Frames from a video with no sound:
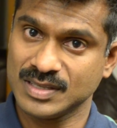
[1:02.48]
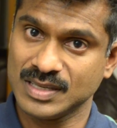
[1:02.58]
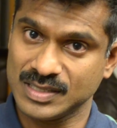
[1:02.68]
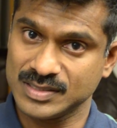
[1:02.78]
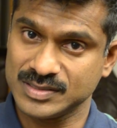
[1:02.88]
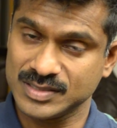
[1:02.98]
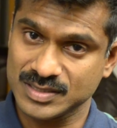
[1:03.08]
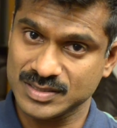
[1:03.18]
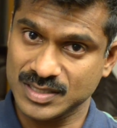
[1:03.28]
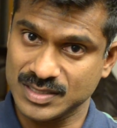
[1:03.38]
it is
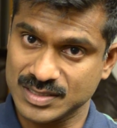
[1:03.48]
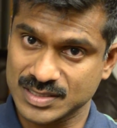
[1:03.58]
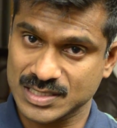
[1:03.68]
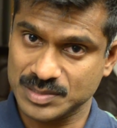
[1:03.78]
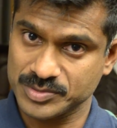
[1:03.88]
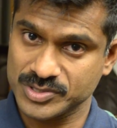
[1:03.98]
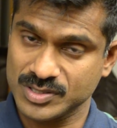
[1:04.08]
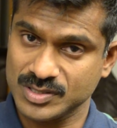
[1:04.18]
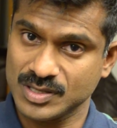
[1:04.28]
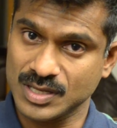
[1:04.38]
just a description